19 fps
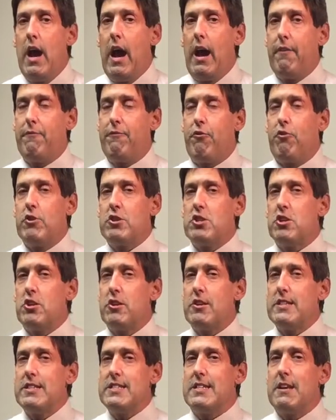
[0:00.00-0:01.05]

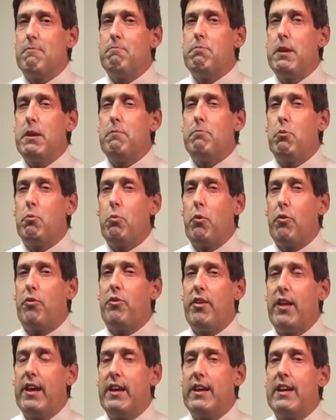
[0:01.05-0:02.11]
Unfortunately, some people will
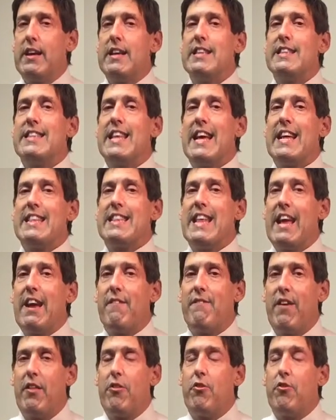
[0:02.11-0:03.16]
think that they
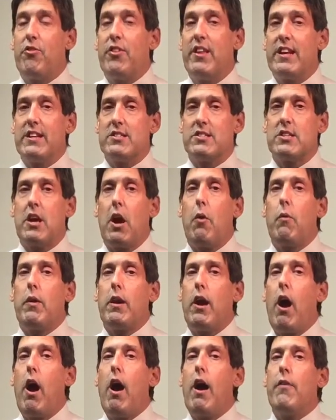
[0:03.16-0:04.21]
have other things
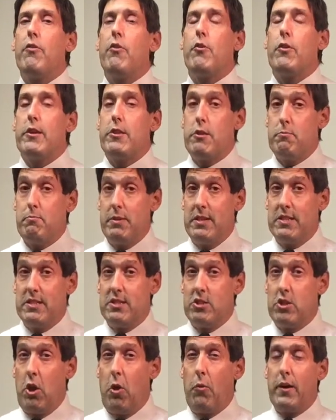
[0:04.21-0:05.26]
going on. They'll either be
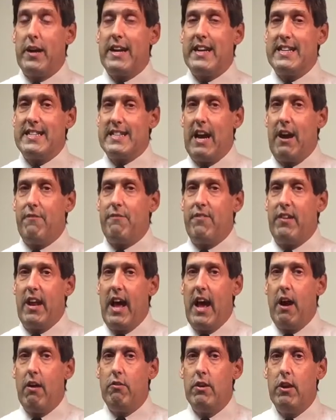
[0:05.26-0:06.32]
stoic and tough it
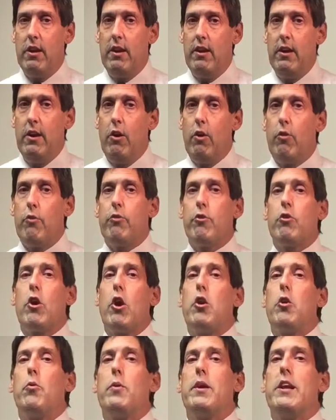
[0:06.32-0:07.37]
out, or they'll
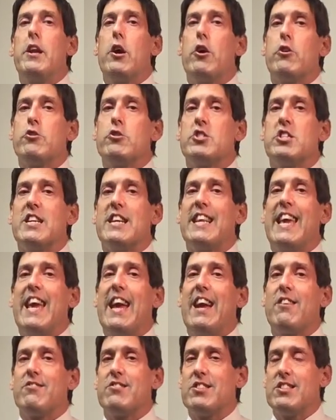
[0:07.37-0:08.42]
go to an urgent
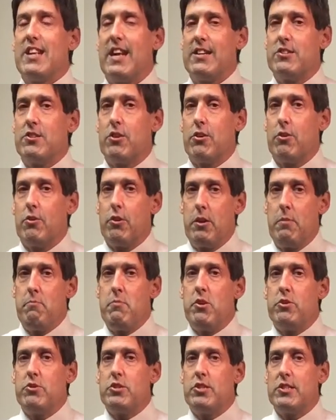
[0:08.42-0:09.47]
care center or an
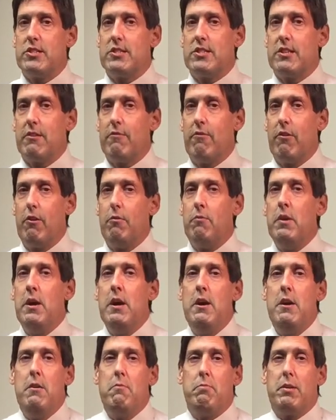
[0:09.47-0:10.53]
emergency room
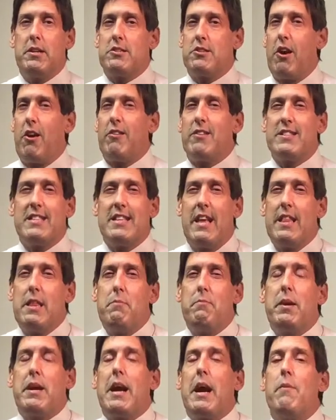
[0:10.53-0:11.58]
because all of a sudden
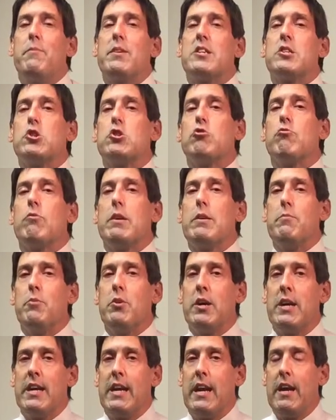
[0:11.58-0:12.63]
they become
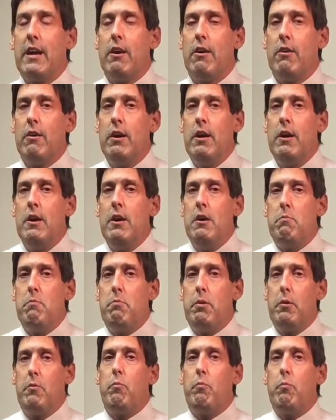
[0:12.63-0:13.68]
extremely ill.
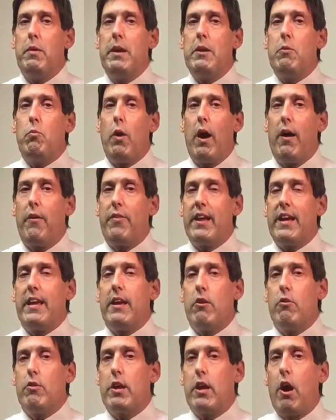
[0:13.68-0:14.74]
But meanwhile, the
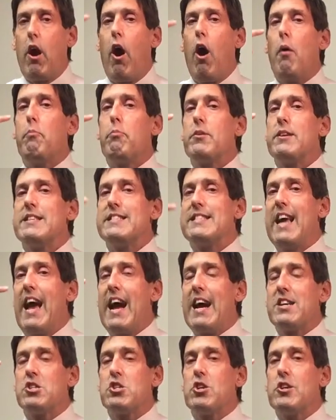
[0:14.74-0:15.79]
guilty culprit is
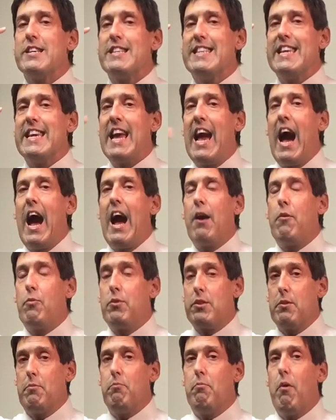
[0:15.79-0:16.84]
actually the eye
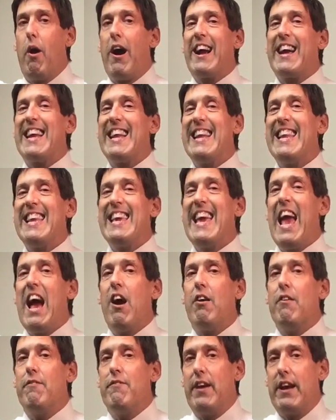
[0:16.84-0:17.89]
with a markedly
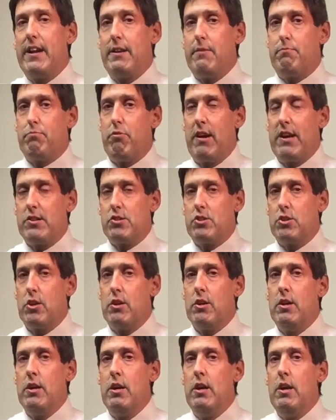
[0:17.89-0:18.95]
elevated
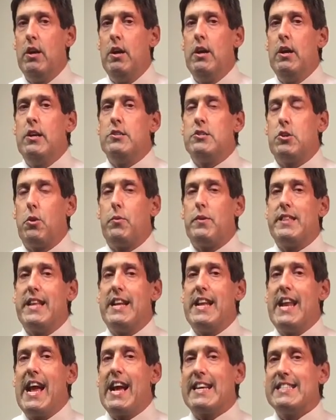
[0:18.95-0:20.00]
pressure. So in
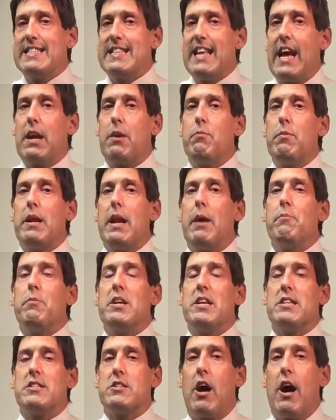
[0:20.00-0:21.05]
the next segment, I'm going to